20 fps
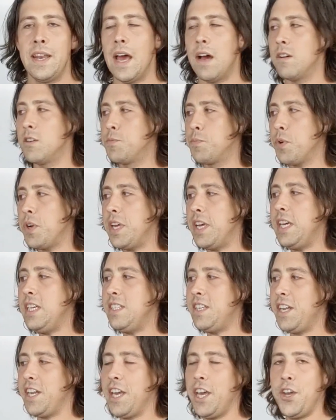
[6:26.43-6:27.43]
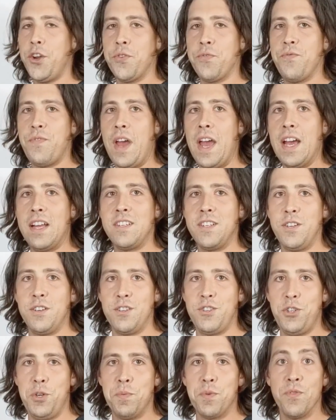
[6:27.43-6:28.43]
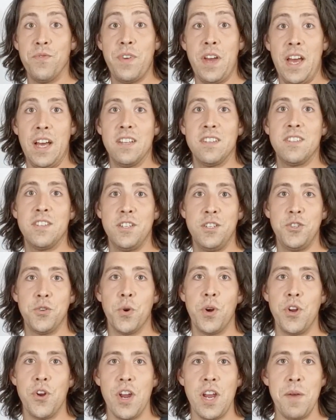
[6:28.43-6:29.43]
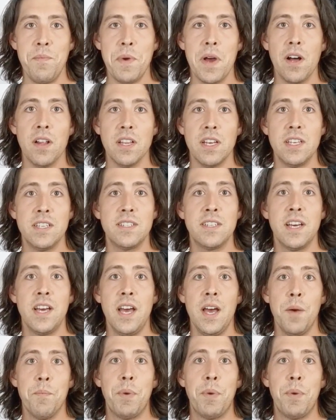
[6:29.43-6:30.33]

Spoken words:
Now, it's pretty easy to get your fans and your super fans to join your email list,